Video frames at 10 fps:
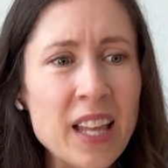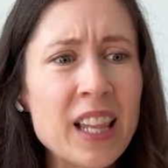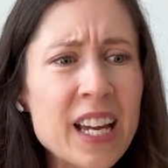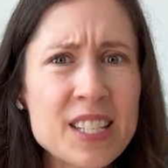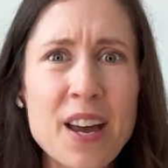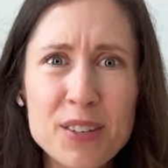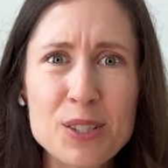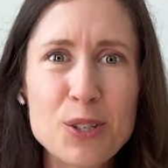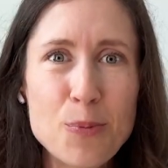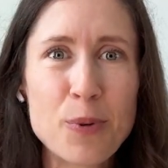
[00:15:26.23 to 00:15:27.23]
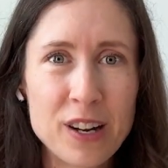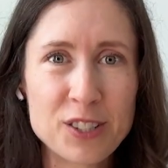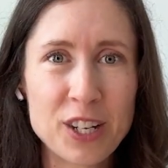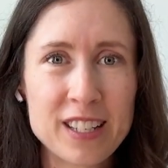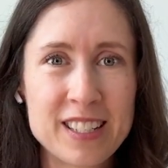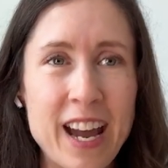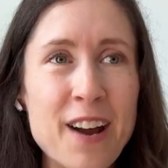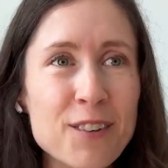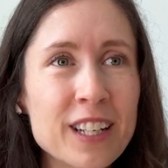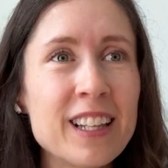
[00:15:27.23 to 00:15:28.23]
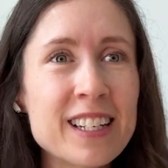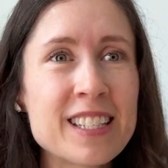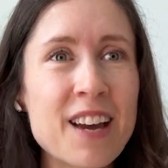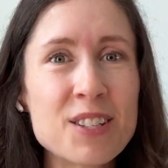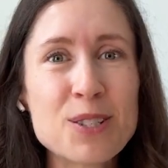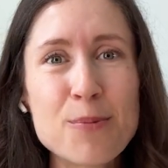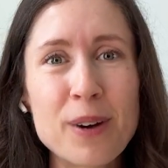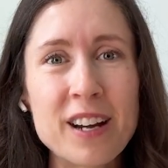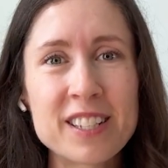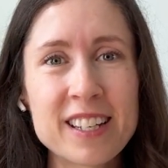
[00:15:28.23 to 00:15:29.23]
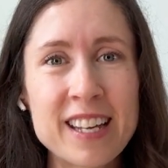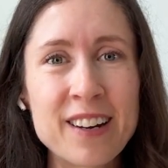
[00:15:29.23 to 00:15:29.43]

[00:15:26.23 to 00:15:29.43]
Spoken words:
liked having two projects. I really liked having two projects.